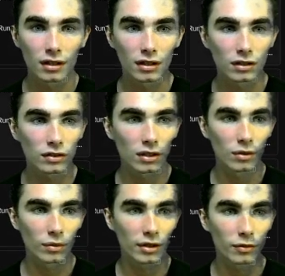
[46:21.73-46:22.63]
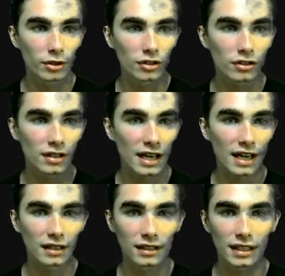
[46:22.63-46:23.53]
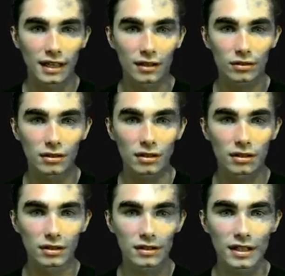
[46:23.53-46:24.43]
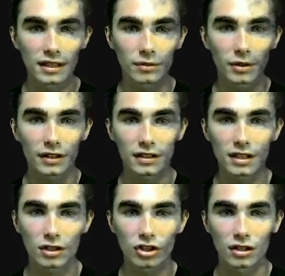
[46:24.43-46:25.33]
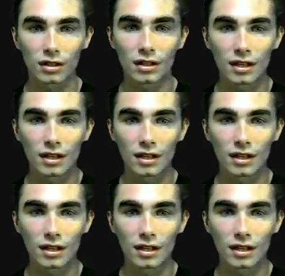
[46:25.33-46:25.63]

So if we just add an account and sign in with extension,